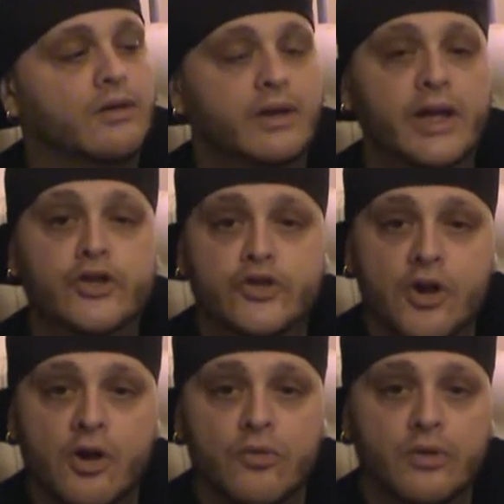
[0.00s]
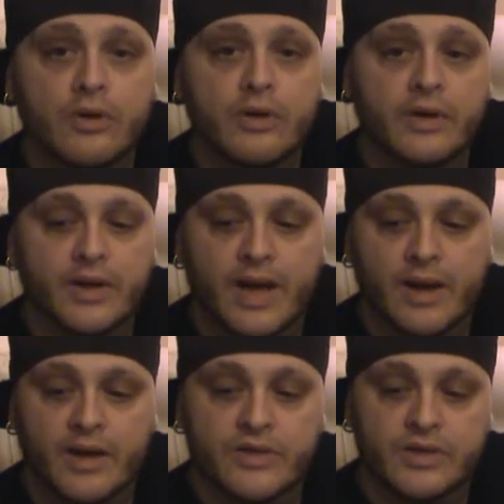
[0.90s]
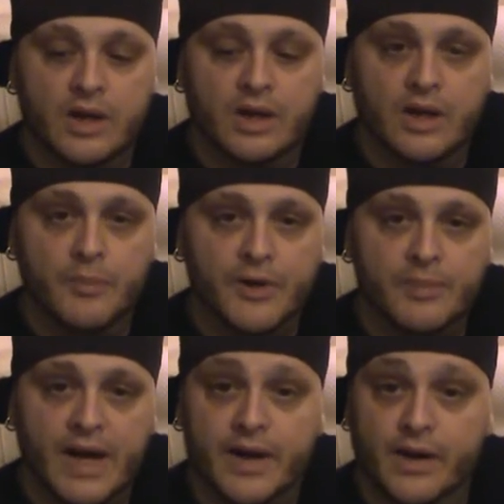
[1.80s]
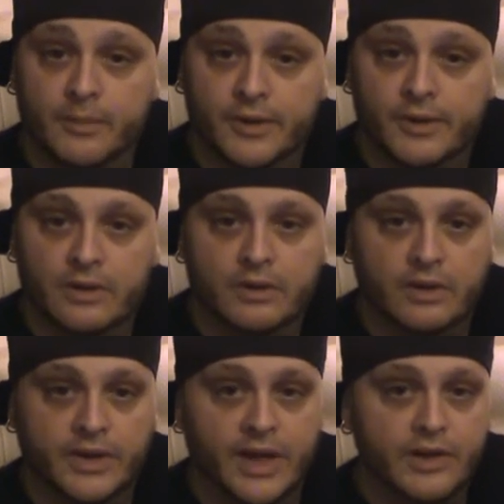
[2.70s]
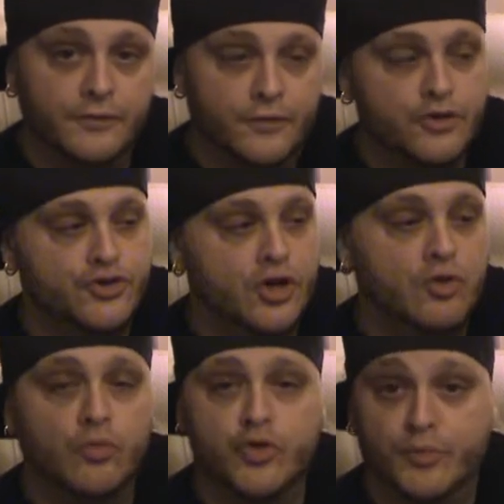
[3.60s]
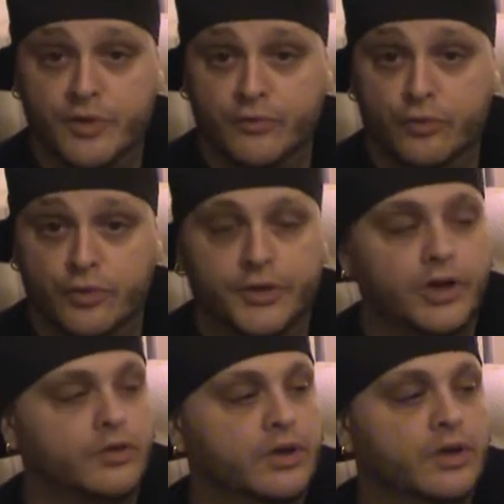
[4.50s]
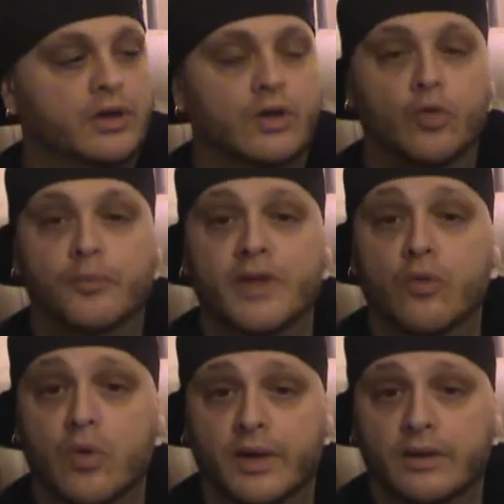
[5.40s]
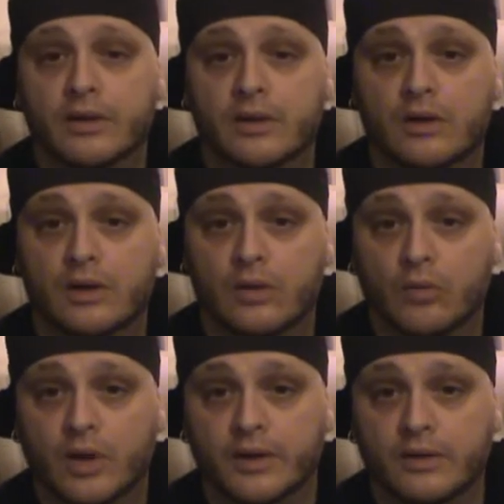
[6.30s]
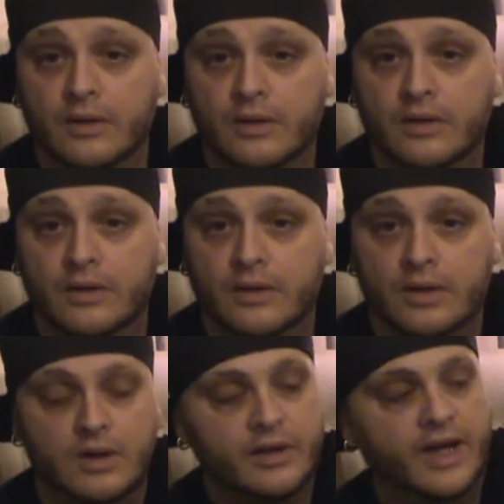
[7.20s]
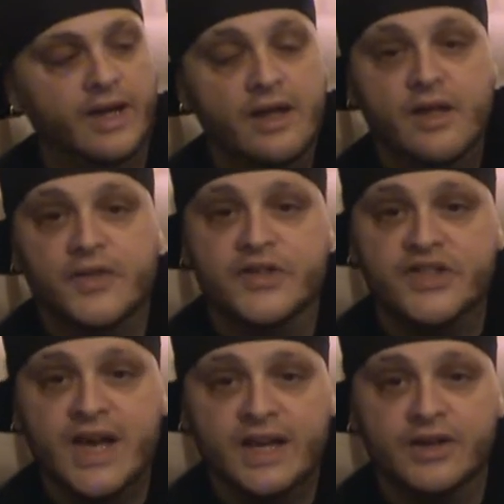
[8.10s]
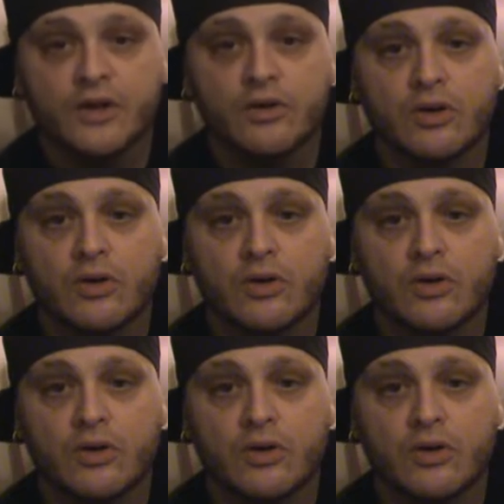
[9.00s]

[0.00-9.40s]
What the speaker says: Each note is accompanied by a number. Okay, the first note, which would be the root note, would be the 1. 1. Okay, the second note